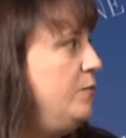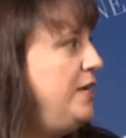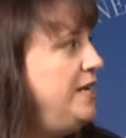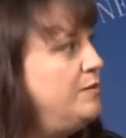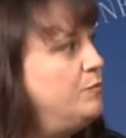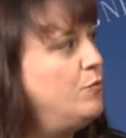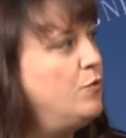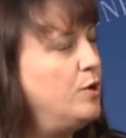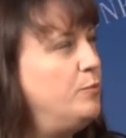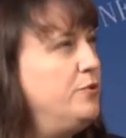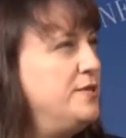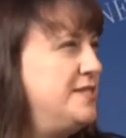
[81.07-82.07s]
We need a
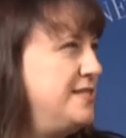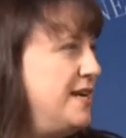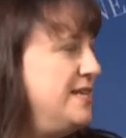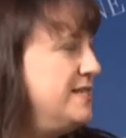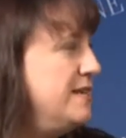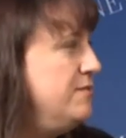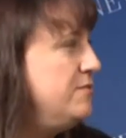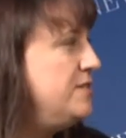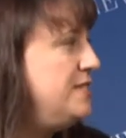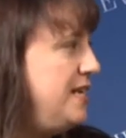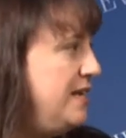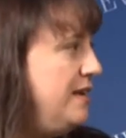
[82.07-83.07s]
more precise
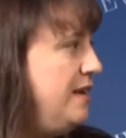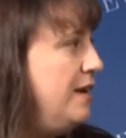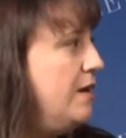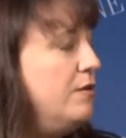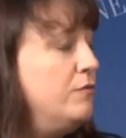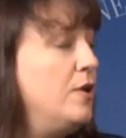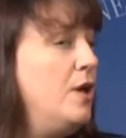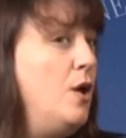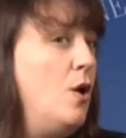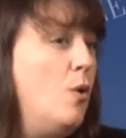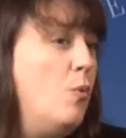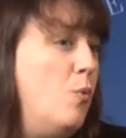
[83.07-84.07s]
understanding of
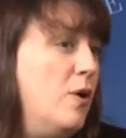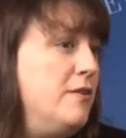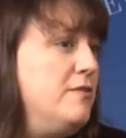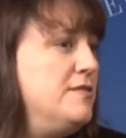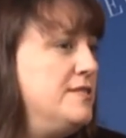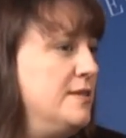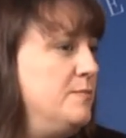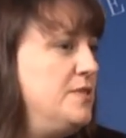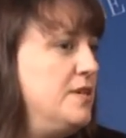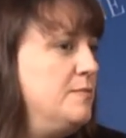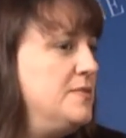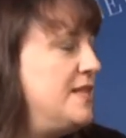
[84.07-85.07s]
what are the
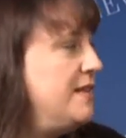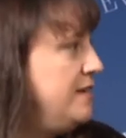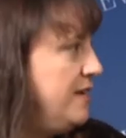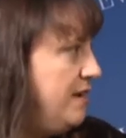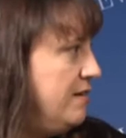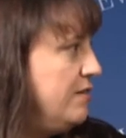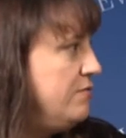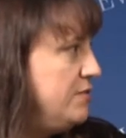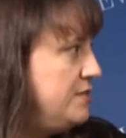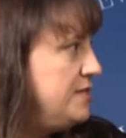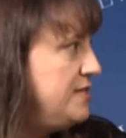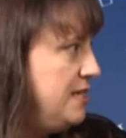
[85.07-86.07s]
symptoms that the
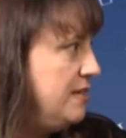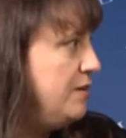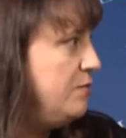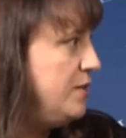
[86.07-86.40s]
caregiver is dealing